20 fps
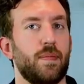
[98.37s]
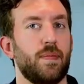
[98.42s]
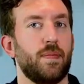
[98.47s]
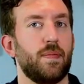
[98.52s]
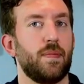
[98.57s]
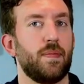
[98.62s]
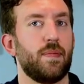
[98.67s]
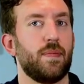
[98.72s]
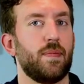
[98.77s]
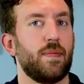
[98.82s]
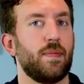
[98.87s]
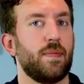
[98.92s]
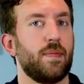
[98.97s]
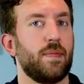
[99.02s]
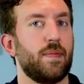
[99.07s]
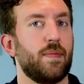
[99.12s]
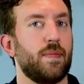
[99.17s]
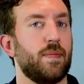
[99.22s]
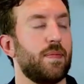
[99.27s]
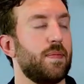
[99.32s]

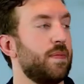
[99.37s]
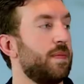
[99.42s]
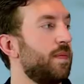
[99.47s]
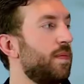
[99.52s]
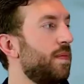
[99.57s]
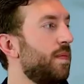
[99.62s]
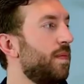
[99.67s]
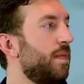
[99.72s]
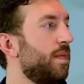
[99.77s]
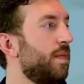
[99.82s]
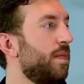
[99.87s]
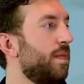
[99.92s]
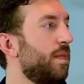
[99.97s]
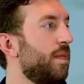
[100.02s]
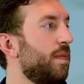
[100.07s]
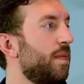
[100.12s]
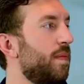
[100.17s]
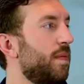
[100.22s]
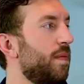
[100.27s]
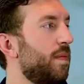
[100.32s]

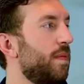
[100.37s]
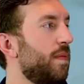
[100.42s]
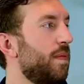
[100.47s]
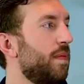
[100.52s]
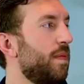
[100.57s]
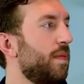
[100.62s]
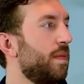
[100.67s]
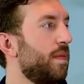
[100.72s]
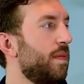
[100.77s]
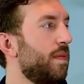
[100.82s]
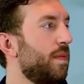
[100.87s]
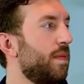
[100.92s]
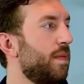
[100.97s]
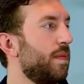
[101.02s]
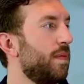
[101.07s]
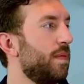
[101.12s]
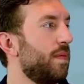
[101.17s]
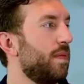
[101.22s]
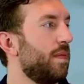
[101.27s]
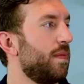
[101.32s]

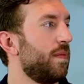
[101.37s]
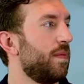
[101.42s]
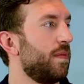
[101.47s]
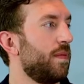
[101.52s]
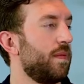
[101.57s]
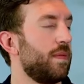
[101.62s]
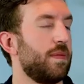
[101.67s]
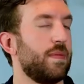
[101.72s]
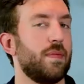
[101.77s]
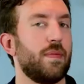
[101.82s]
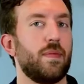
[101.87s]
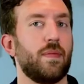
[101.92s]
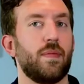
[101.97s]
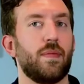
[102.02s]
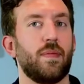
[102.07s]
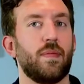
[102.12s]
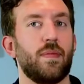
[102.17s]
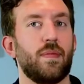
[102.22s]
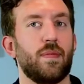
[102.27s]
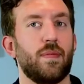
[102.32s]

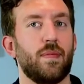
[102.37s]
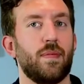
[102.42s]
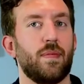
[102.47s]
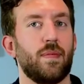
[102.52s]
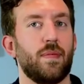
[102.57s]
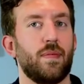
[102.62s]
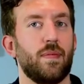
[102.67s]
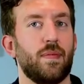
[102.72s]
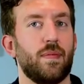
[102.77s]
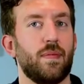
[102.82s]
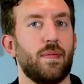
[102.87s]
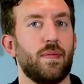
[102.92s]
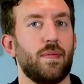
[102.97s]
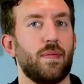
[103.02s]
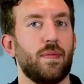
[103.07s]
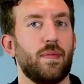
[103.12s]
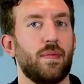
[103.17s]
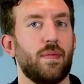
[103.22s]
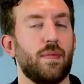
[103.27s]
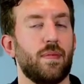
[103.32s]

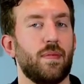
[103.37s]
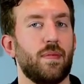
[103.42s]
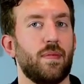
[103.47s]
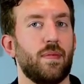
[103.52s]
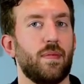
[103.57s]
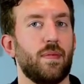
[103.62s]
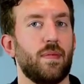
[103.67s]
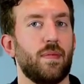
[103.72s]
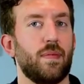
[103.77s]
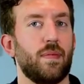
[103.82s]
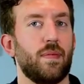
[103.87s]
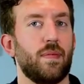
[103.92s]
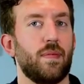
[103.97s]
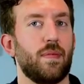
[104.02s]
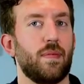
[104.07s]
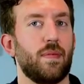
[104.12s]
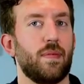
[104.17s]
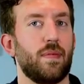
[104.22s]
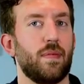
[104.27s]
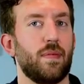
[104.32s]
(not speaking)